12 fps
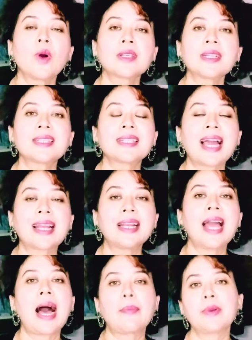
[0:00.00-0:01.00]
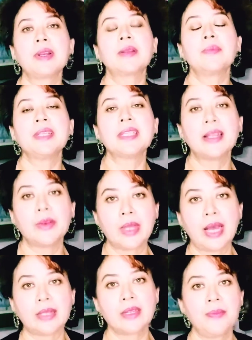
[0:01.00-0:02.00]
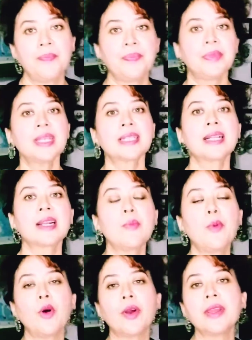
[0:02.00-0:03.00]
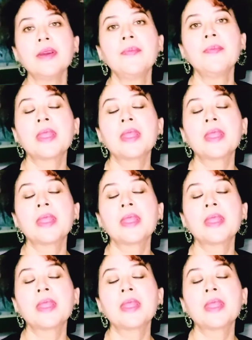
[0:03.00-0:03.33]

exactly happened? Let me tell you that. This little boy